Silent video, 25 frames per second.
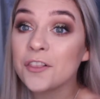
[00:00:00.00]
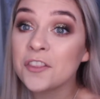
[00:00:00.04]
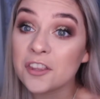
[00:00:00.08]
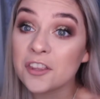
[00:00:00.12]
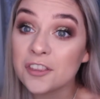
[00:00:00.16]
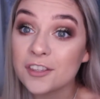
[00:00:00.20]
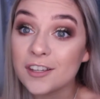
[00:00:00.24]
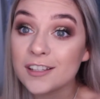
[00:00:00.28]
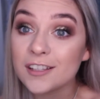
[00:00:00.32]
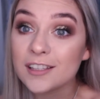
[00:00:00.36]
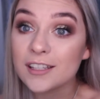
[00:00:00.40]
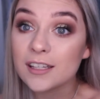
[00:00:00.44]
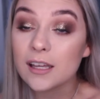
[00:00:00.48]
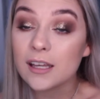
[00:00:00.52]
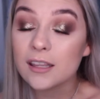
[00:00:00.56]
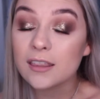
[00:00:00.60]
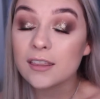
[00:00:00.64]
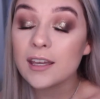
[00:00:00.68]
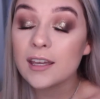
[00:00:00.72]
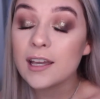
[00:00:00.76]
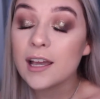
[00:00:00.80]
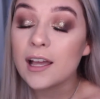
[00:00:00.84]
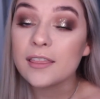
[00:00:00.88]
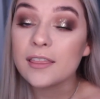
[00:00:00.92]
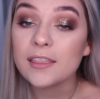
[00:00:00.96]
on the 30th
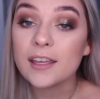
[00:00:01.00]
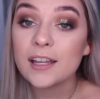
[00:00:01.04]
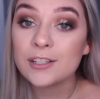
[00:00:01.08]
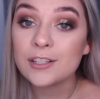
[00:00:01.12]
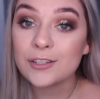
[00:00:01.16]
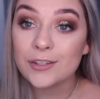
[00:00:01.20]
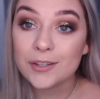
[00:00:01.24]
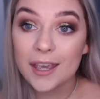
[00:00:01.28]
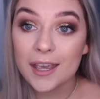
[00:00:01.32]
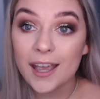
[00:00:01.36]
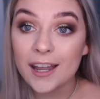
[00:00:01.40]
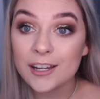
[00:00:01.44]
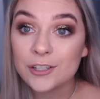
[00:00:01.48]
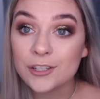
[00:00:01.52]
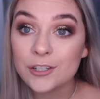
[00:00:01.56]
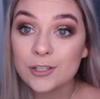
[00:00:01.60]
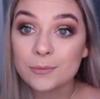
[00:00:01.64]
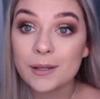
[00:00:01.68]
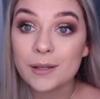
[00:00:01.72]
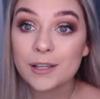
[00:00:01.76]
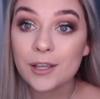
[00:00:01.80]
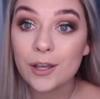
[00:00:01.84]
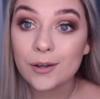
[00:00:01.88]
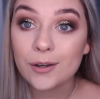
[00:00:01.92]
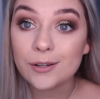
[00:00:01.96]
then you can use
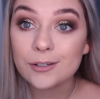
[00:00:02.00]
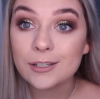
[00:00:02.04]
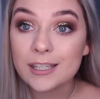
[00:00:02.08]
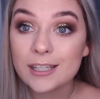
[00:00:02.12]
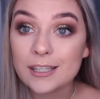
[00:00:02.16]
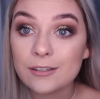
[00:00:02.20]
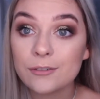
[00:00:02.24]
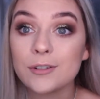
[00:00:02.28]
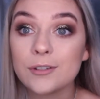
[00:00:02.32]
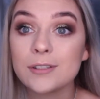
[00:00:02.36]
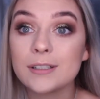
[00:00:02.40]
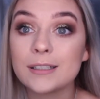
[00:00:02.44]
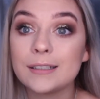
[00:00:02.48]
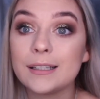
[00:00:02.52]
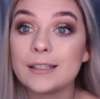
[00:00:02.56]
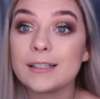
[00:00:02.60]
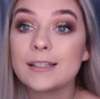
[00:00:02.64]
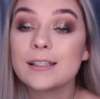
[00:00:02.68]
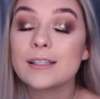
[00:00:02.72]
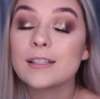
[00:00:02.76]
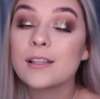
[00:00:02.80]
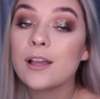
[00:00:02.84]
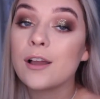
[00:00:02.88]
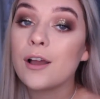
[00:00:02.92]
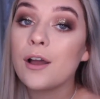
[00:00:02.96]
my code
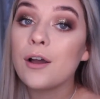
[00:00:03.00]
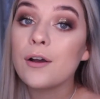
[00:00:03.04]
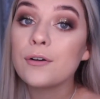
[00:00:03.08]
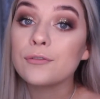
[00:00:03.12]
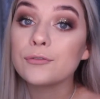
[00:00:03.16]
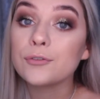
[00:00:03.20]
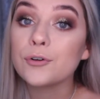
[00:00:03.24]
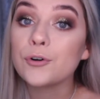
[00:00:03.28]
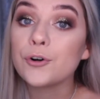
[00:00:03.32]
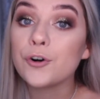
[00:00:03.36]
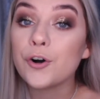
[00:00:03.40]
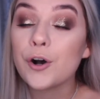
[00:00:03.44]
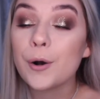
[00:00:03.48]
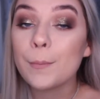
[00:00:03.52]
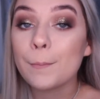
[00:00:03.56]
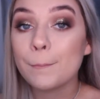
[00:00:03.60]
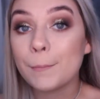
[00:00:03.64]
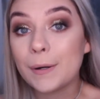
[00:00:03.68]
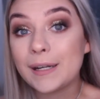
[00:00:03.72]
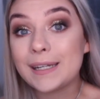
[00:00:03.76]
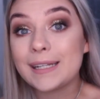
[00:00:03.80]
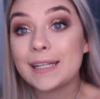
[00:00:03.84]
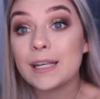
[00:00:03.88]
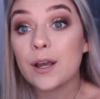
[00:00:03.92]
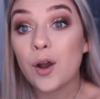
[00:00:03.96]
EROSEGLITZ for
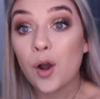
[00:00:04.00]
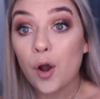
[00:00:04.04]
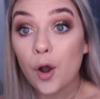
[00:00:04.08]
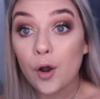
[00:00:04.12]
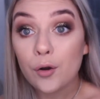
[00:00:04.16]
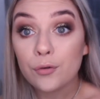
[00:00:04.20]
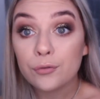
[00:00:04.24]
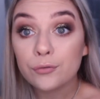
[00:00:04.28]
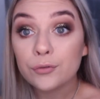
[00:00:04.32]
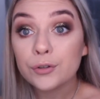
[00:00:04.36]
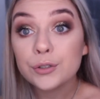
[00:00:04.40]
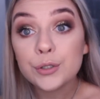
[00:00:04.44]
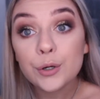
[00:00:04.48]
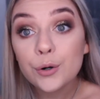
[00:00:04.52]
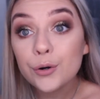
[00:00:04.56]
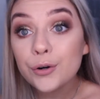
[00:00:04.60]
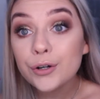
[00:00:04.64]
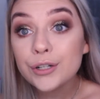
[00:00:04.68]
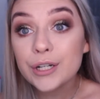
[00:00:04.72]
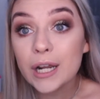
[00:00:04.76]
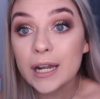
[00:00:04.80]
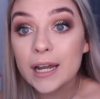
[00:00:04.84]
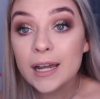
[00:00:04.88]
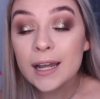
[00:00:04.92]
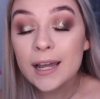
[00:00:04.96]
money off your
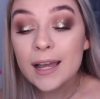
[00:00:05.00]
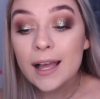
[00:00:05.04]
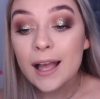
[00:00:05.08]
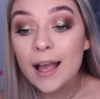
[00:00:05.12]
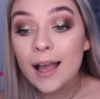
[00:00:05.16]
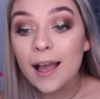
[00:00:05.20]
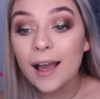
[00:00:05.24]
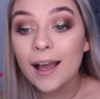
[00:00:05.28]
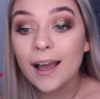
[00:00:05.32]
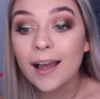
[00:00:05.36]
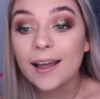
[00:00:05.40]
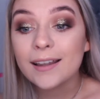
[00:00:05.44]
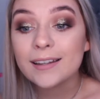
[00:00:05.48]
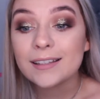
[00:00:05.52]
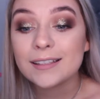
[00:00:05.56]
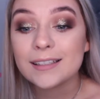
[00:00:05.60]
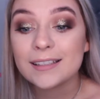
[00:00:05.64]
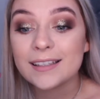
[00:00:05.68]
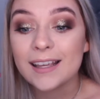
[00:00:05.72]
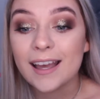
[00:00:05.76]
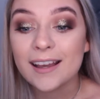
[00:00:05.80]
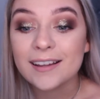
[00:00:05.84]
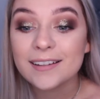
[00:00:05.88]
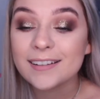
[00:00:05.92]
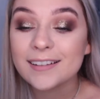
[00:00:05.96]
order. And
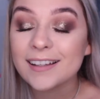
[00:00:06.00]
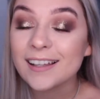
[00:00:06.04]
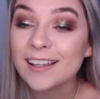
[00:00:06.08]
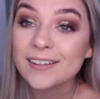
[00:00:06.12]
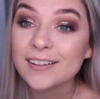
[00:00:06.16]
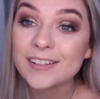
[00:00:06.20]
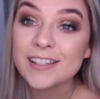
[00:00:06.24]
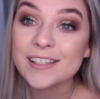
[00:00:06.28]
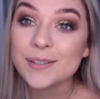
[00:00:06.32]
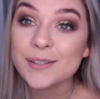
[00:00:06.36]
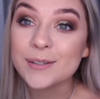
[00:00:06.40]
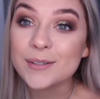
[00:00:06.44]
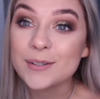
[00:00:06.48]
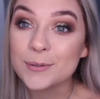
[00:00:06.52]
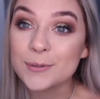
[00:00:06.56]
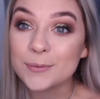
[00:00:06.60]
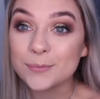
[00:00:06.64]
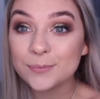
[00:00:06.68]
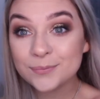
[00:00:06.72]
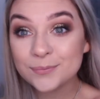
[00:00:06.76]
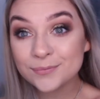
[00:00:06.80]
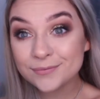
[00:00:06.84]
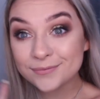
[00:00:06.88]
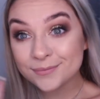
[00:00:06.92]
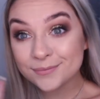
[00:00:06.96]
yeah, I'll see you soon.
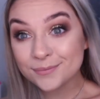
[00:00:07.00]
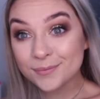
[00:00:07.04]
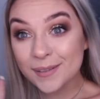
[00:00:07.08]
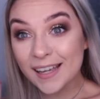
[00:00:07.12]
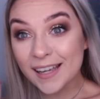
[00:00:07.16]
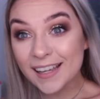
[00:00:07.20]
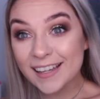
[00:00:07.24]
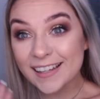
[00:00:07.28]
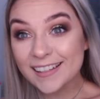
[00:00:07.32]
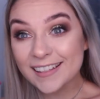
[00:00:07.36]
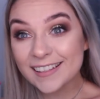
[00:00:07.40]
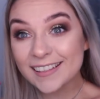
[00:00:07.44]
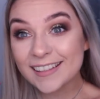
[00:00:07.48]
Bye!